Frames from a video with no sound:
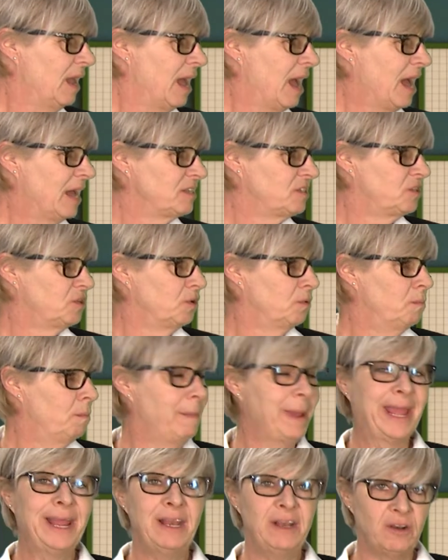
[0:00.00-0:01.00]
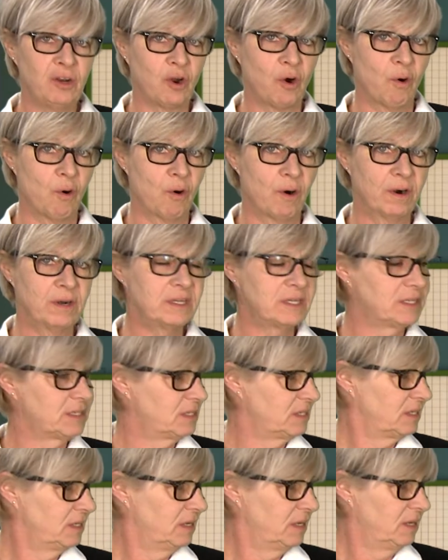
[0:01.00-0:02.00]
As your main
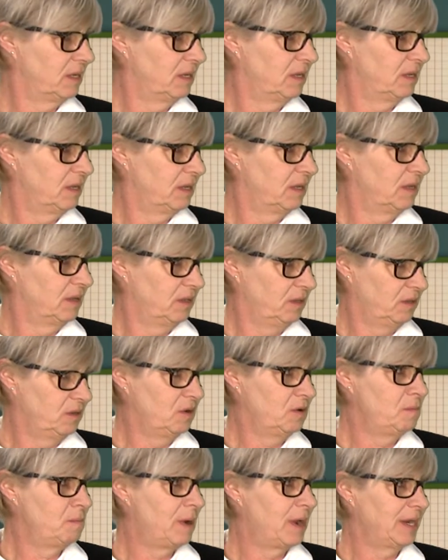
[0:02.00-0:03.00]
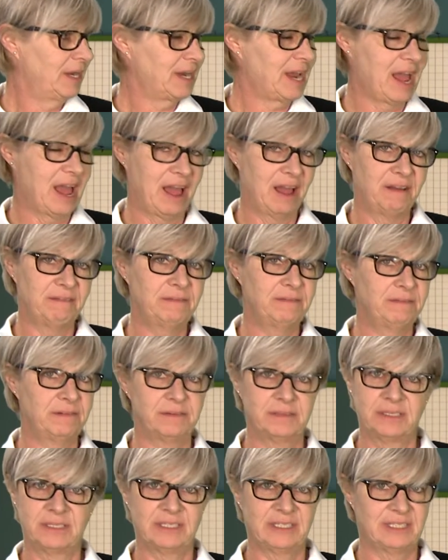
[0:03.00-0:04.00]
course, you might
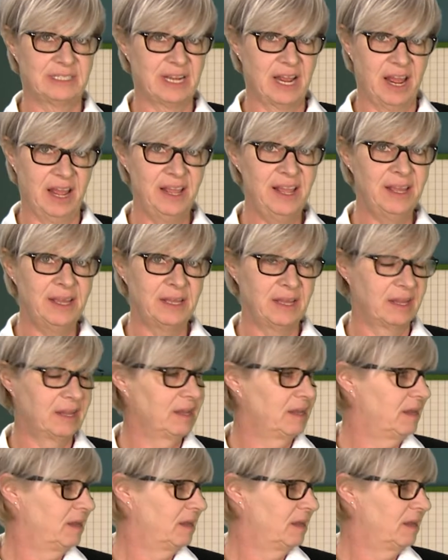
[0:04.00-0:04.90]
have steak